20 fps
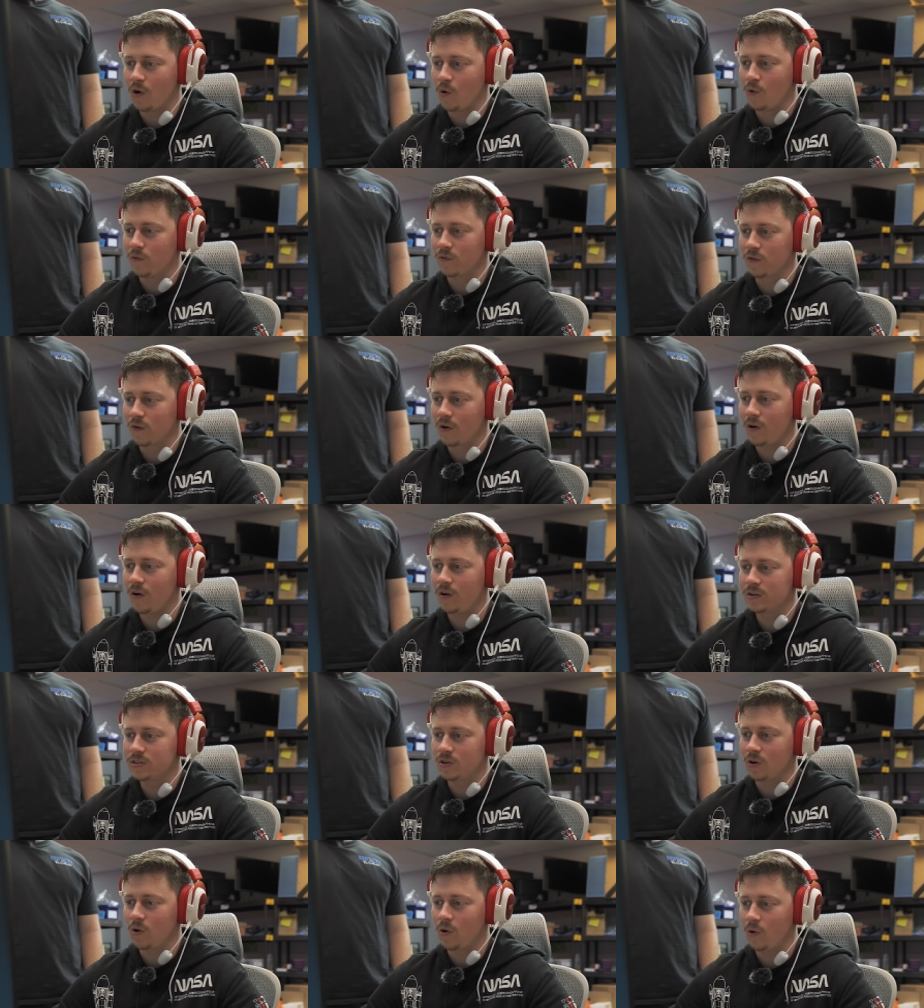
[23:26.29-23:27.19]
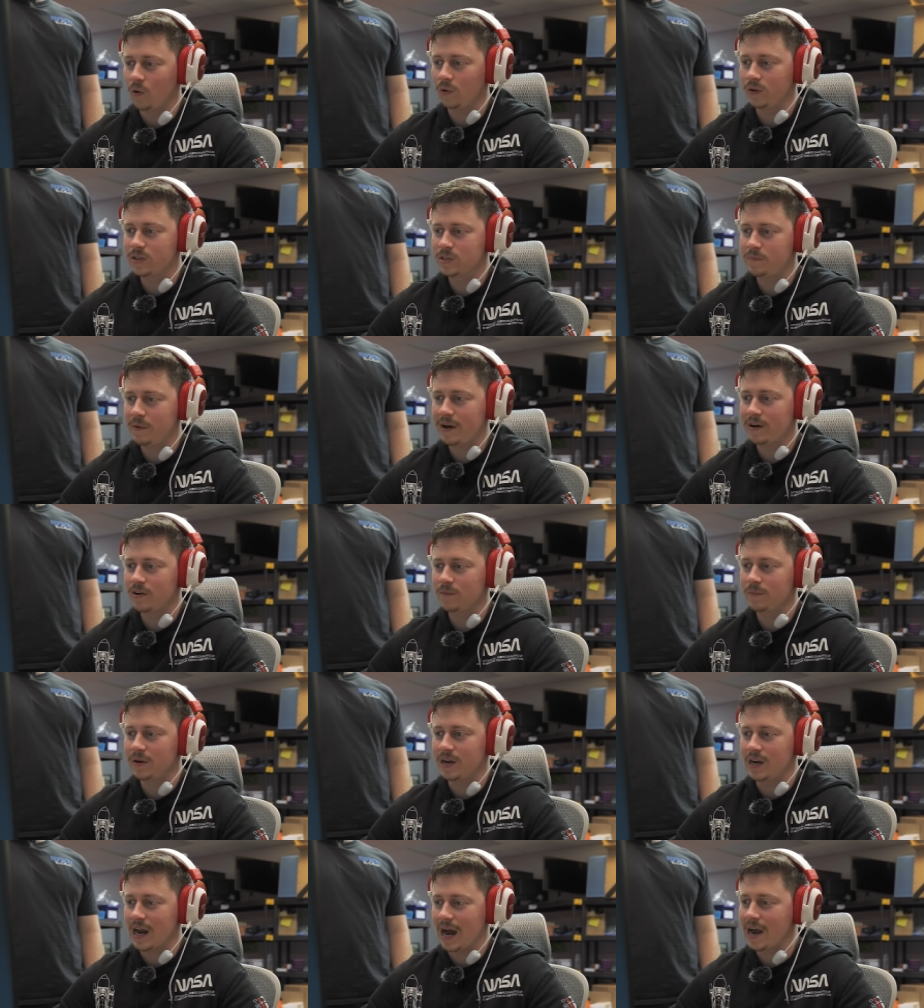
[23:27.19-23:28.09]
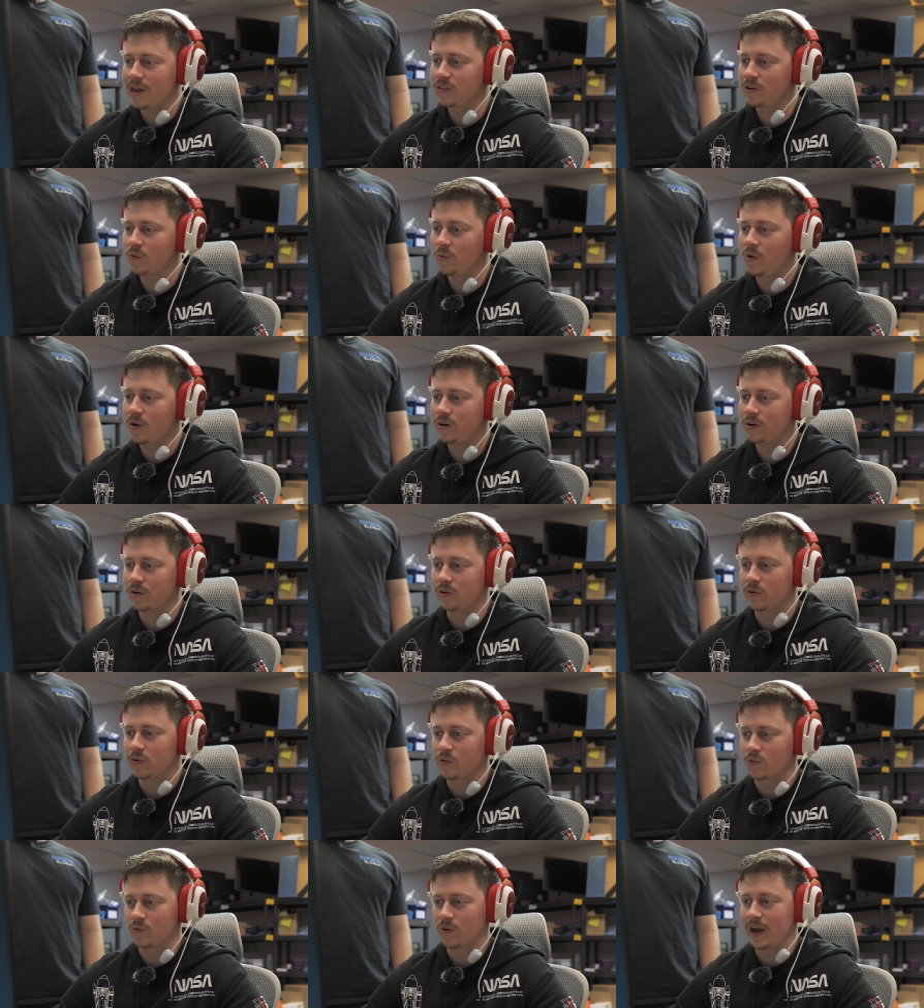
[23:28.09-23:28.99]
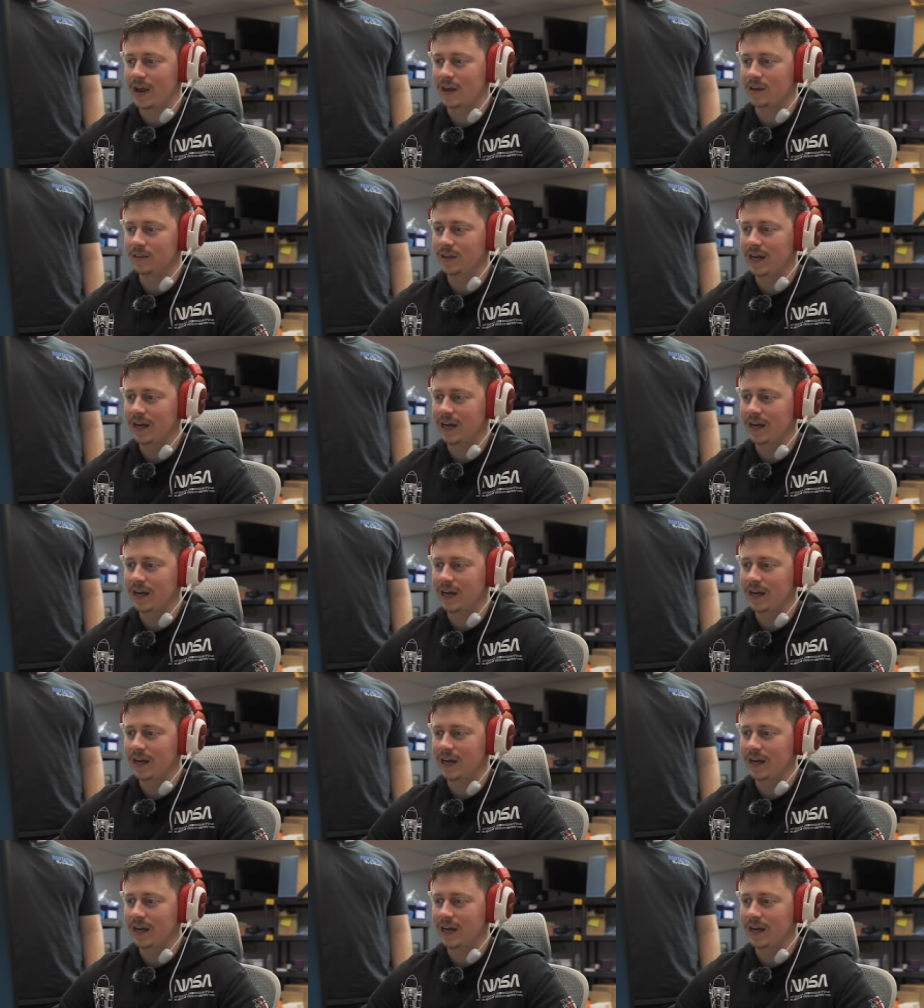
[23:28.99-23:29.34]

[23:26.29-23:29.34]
overall as a whole is better, but neither one are great.